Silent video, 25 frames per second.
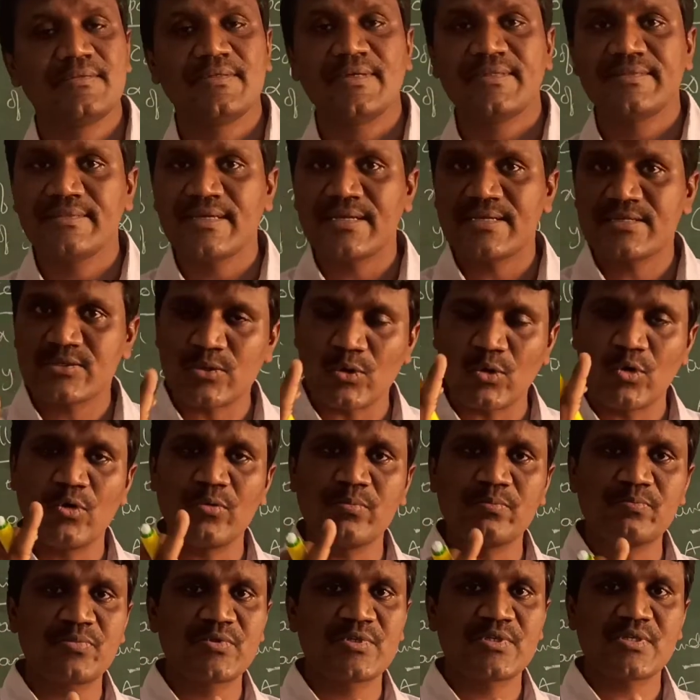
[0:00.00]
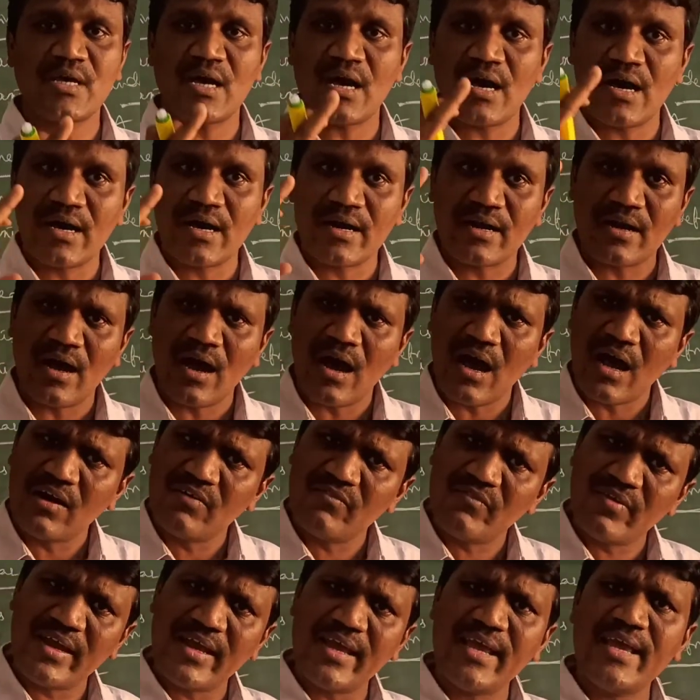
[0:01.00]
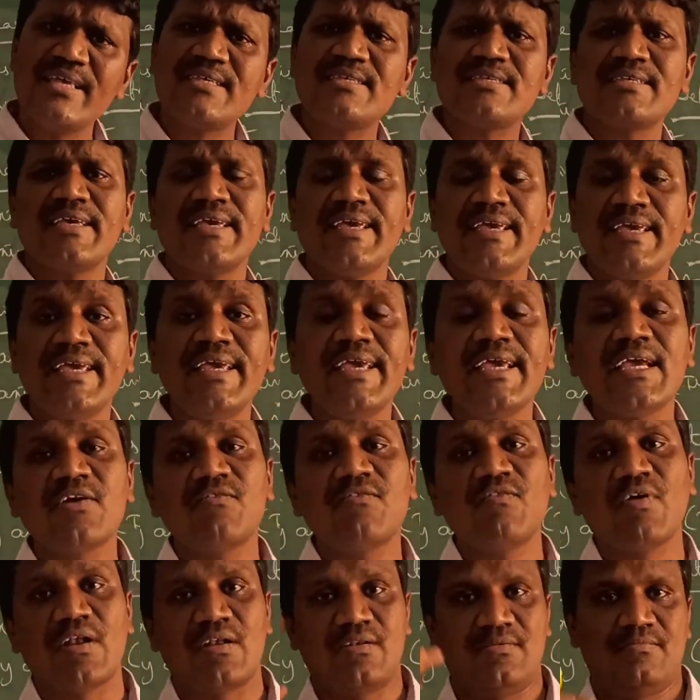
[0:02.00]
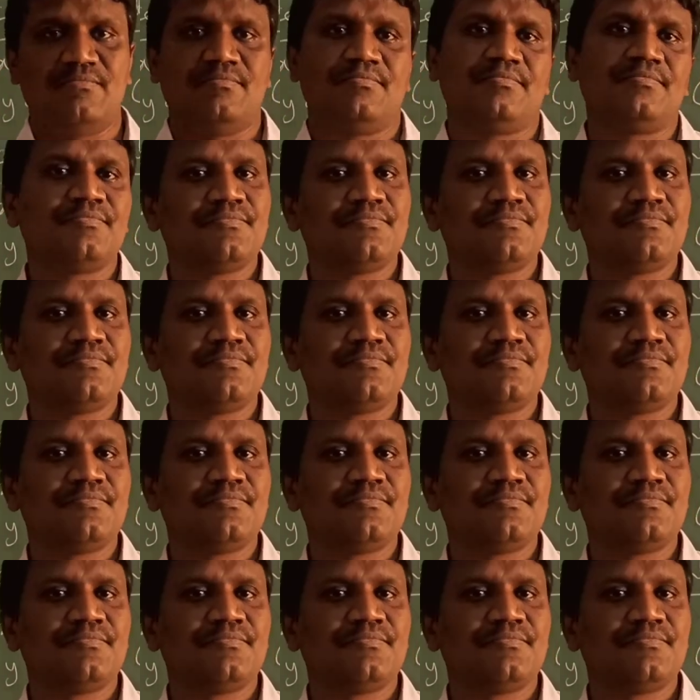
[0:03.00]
then their slopes are always equal.